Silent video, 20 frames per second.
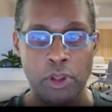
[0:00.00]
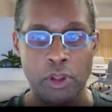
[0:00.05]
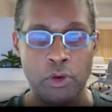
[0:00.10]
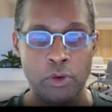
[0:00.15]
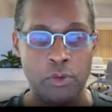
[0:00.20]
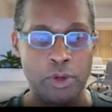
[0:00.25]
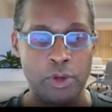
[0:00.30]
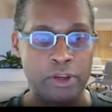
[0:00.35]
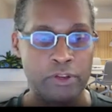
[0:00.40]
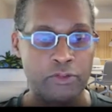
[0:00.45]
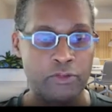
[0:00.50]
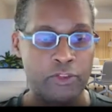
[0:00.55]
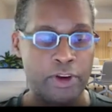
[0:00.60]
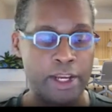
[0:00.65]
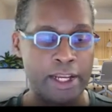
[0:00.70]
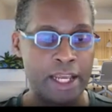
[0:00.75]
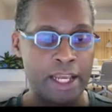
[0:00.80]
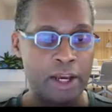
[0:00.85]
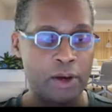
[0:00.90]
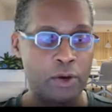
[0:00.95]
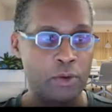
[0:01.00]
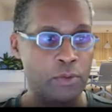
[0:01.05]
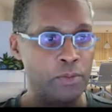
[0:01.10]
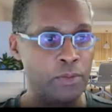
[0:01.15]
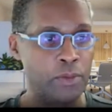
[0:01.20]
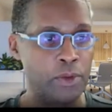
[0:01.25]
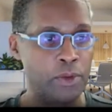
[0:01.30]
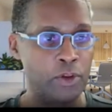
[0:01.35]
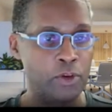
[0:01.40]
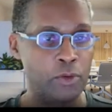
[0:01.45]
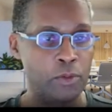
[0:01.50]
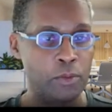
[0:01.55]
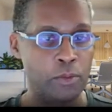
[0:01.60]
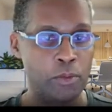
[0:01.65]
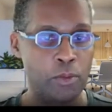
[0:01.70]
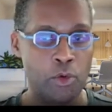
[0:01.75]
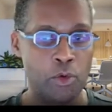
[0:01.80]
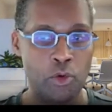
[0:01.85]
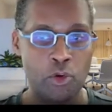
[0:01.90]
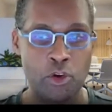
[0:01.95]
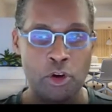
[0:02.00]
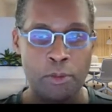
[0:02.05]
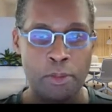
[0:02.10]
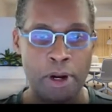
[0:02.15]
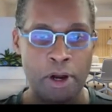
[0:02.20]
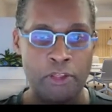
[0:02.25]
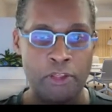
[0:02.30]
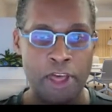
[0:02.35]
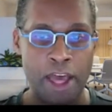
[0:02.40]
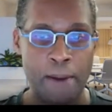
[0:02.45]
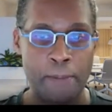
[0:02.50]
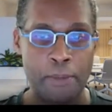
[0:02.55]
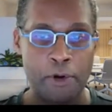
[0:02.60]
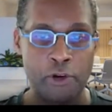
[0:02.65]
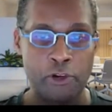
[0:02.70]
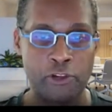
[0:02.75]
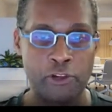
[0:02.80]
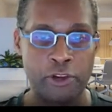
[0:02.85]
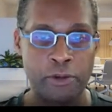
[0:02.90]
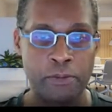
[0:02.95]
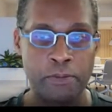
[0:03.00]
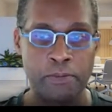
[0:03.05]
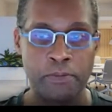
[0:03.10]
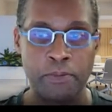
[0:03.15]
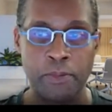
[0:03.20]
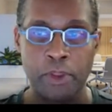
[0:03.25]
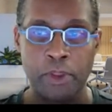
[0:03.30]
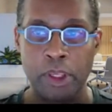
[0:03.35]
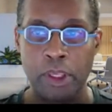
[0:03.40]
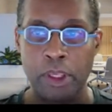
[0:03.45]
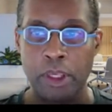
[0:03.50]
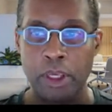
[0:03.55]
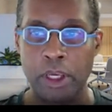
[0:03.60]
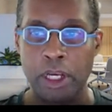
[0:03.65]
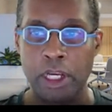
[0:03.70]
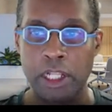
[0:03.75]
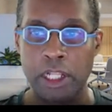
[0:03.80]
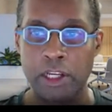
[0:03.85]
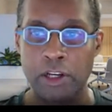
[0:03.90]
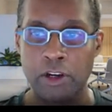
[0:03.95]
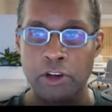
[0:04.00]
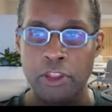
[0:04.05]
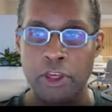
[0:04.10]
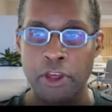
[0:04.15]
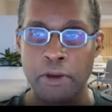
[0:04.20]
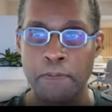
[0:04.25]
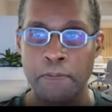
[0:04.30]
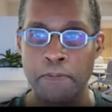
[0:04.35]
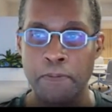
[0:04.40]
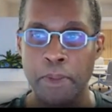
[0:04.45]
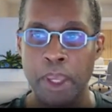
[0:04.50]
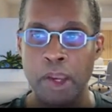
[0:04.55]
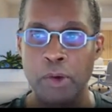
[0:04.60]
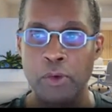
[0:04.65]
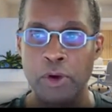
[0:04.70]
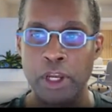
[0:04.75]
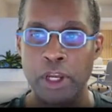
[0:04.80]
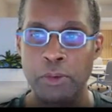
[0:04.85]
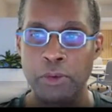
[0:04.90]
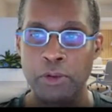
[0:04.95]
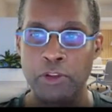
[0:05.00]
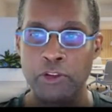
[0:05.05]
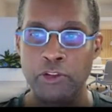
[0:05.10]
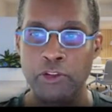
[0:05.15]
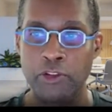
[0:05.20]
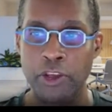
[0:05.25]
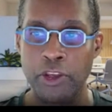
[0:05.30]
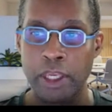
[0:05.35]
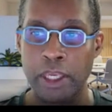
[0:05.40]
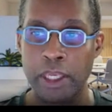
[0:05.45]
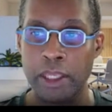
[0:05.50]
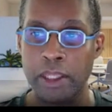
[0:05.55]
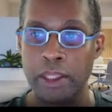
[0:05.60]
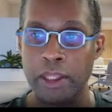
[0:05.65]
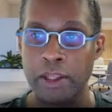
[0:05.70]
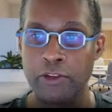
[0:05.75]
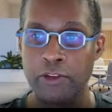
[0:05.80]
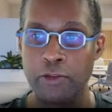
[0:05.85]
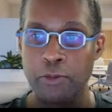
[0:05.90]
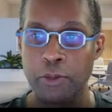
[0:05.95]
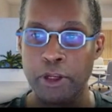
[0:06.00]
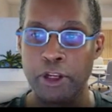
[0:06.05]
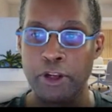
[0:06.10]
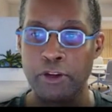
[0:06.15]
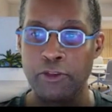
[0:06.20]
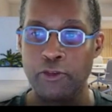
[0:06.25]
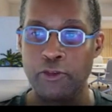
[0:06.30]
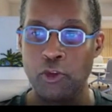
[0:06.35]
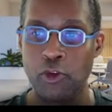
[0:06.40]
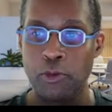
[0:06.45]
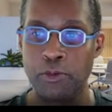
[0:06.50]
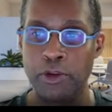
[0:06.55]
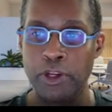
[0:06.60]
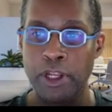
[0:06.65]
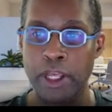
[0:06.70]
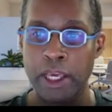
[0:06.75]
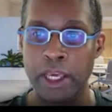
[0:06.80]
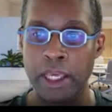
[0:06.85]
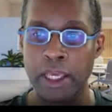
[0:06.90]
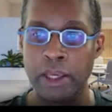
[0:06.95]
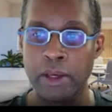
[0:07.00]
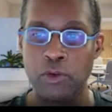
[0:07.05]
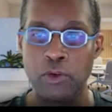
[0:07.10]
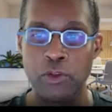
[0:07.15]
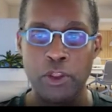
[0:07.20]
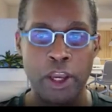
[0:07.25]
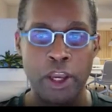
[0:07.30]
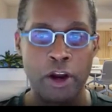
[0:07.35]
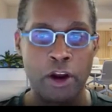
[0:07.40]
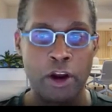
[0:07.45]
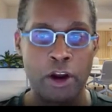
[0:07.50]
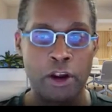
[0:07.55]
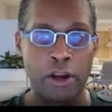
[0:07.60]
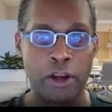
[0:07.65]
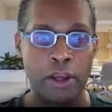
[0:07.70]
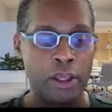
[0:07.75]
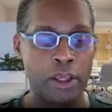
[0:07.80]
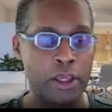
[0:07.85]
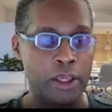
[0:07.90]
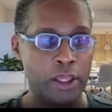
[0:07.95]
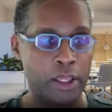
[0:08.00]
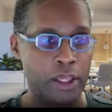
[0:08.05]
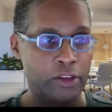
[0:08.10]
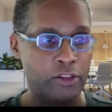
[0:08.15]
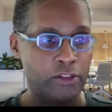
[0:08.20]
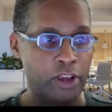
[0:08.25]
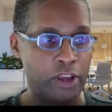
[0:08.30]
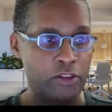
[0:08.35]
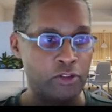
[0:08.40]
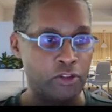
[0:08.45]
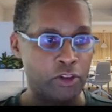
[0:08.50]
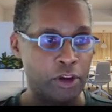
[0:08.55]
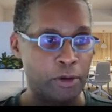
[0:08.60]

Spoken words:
We can find out, more about that person. Click on them, and we're able to see they submitted a form today, who they are, etc.